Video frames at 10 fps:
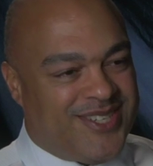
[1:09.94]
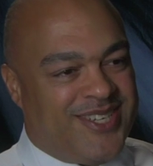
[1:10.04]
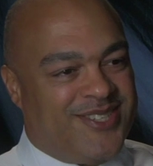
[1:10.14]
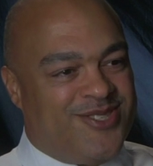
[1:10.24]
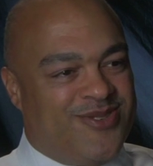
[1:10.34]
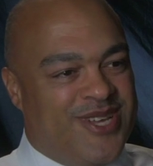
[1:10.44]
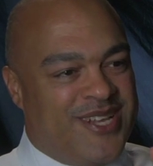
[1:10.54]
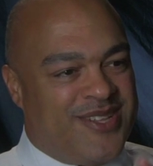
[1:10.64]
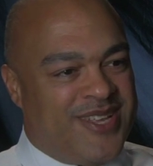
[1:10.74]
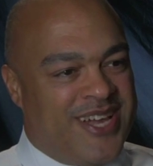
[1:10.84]
And so
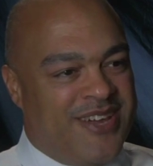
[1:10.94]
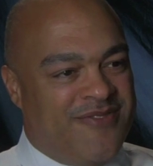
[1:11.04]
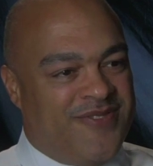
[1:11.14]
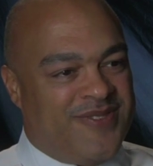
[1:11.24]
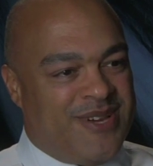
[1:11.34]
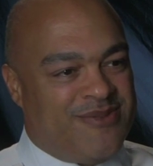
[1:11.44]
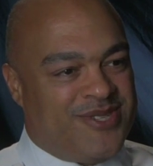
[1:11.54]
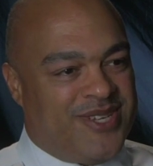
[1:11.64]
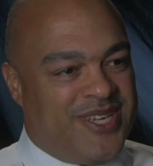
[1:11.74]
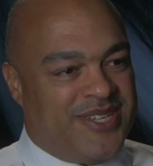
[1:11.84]
that
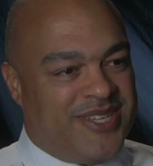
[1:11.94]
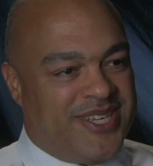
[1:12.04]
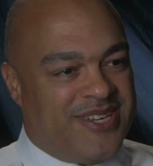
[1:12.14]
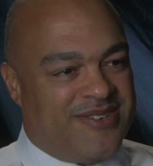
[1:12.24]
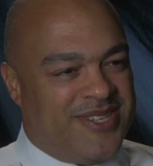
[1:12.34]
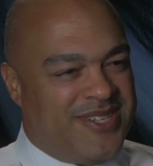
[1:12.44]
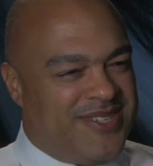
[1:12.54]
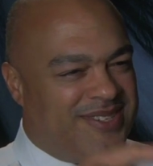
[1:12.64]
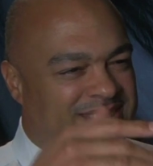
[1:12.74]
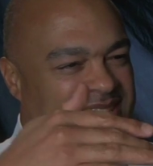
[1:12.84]
was an indicator. And
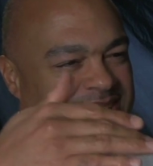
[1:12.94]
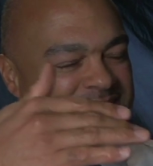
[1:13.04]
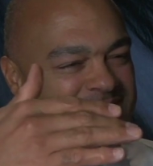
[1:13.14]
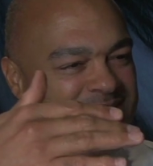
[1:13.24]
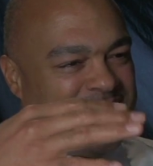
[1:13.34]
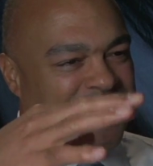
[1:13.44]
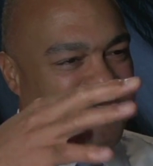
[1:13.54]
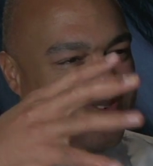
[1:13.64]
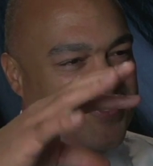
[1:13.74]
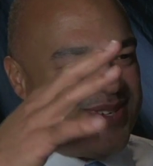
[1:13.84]
then,
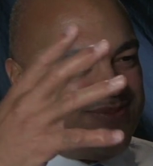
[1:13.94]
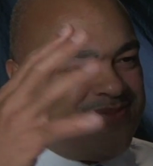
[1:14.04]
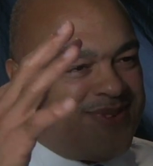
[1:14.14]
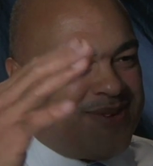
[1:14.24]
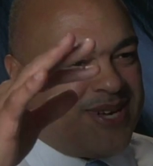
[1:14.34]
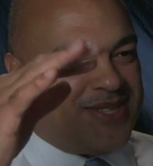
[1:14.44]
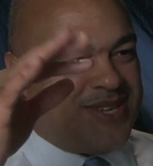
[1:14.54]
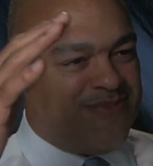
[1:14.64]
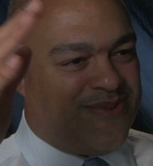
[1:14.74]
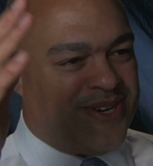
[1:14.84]
I'm at
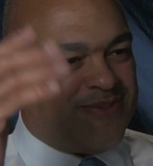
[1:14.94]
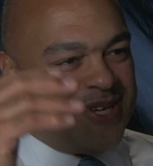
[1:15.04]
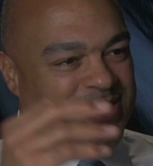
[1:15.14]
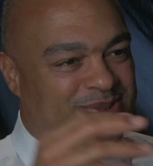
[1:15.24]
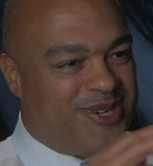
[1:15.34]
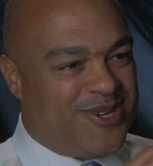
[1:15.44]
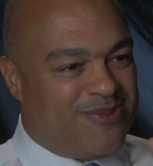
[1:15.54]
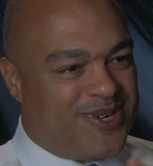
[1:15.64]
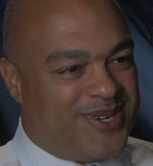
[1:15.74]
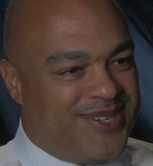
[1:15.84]
that point in my
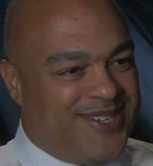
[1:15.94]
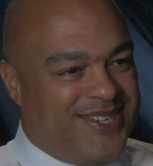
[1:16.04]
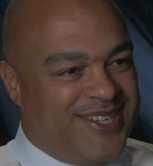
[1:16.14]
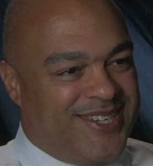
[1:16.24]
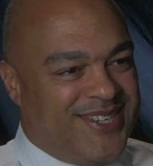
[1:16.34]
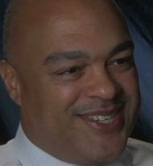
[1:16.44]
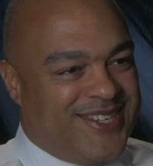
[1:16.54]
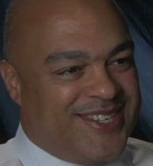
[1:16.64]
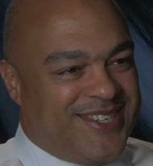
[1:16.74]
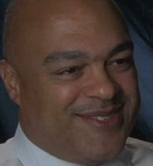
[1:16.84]
career where,
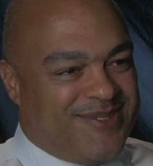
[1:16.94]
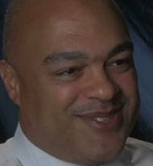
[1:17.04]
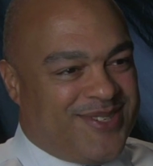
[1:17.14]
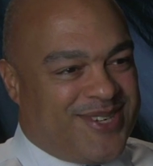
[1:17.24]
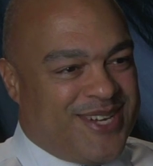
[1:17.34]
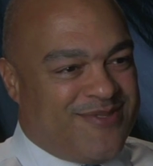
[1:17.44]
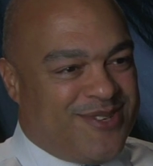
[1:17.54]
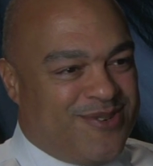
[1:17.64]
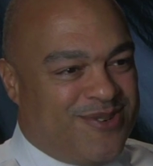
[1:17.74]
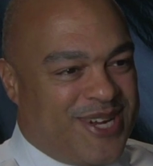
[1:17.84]
I have
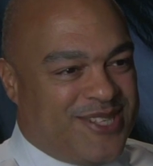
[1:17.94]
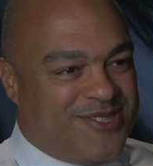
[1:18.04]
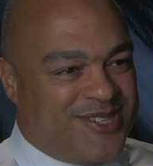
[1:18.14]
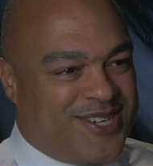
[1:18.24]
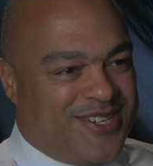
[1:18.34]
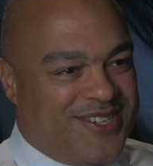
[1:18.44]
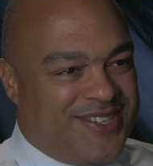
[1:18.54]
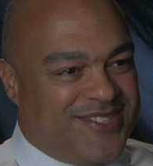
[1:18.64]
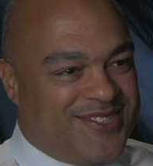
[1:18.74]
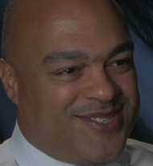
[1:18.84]
a new grandson.
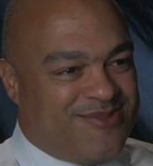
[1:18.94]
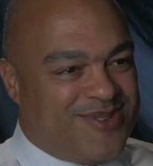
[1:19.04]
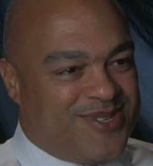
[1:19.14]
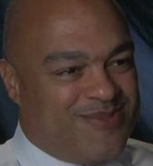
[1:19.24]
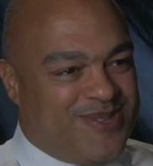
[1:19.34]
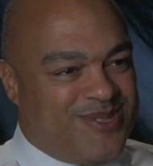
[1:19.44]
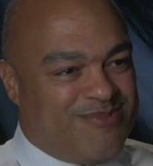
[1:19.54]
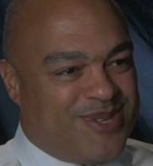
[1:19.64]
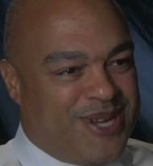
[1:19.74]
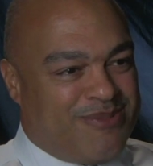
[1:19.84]
Want to spend
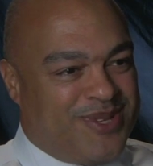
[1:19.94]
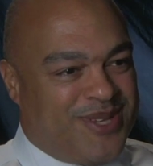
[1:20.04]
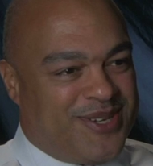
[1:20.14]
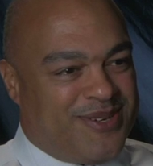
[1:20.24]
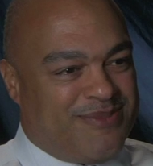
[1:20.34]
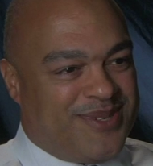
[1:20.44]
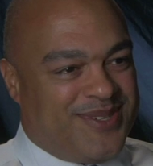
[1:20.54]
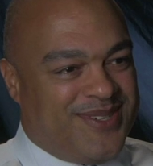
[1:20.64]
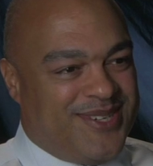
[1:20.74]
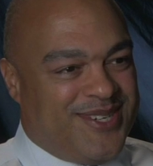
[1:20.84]
some time with him and